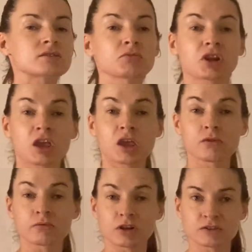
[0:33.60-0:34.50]
to mitigate
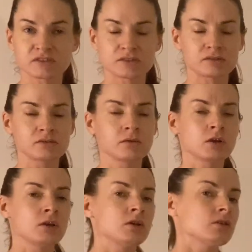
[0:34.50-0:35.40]
risks.
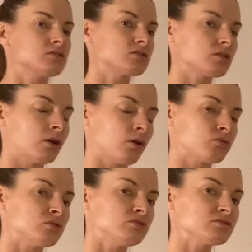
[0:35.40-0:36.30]
So
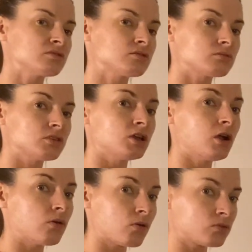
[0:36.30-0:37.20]
those are the three
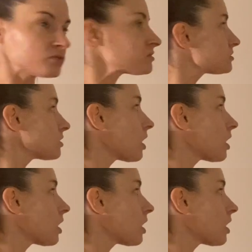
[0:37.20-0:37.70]
goals